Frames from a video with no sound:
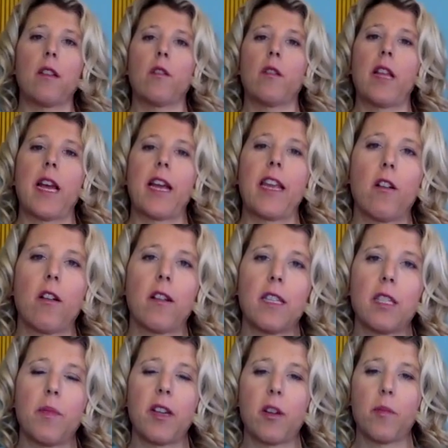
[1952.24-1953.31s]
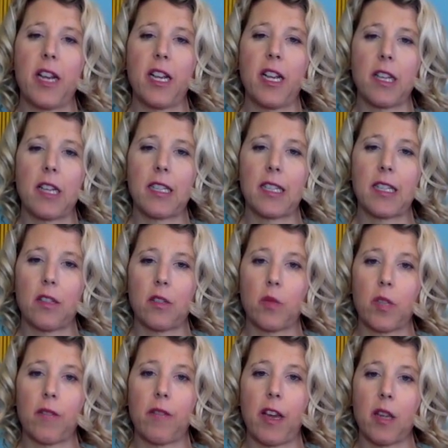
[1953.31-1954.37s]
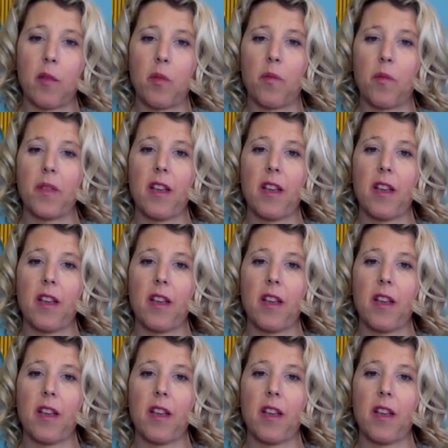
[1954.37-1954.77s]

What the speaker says: that here on the speaker page. So that sounds really valuable.